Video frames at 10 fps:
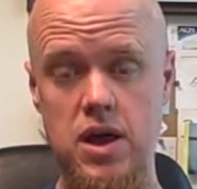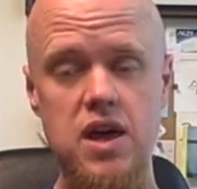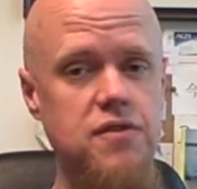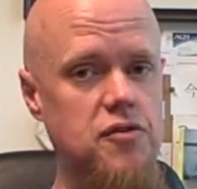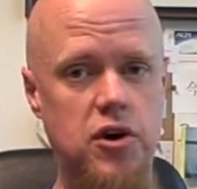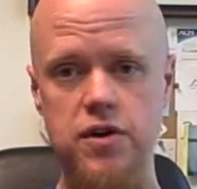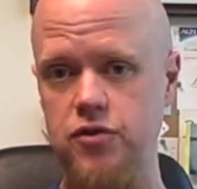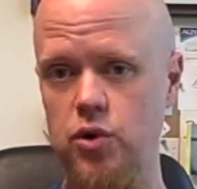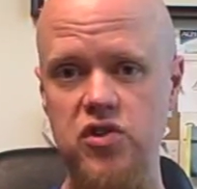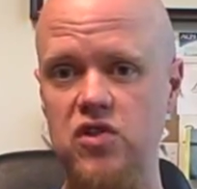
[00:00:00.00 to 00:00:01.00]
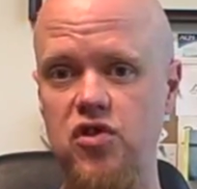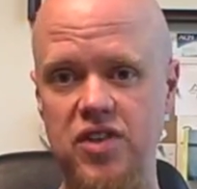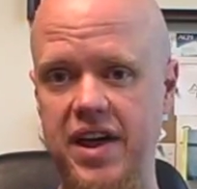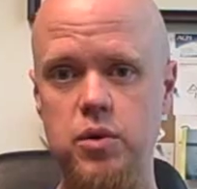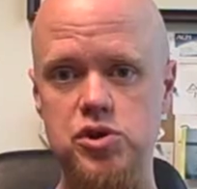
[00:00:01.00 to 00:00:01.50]
If you've heard of critiques of
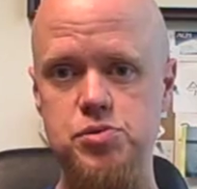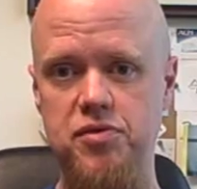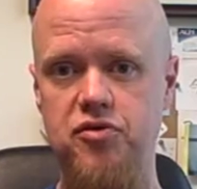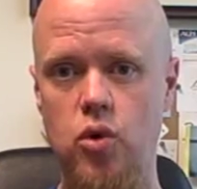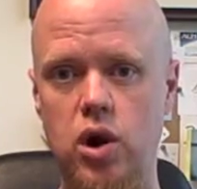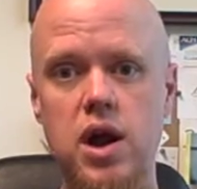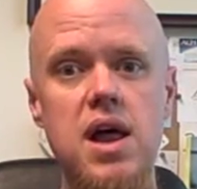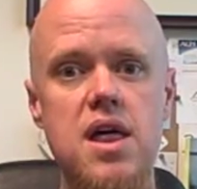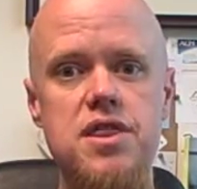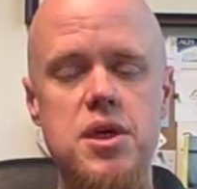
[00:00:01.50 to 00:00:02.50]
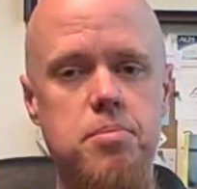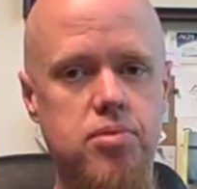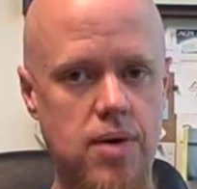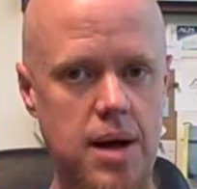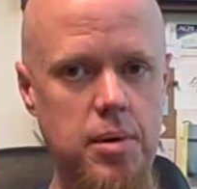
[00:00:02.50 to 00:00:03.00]
language before, then
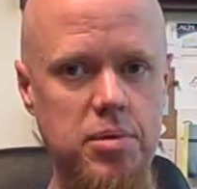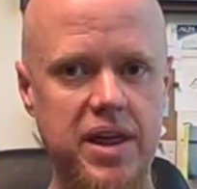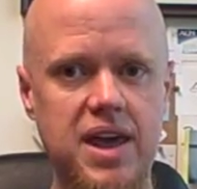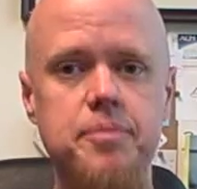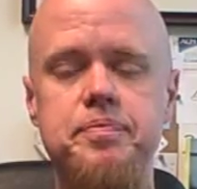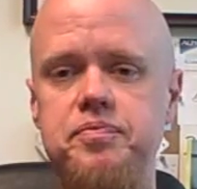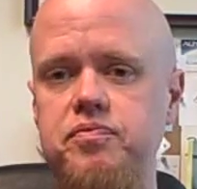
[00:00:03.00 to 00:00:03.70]
probably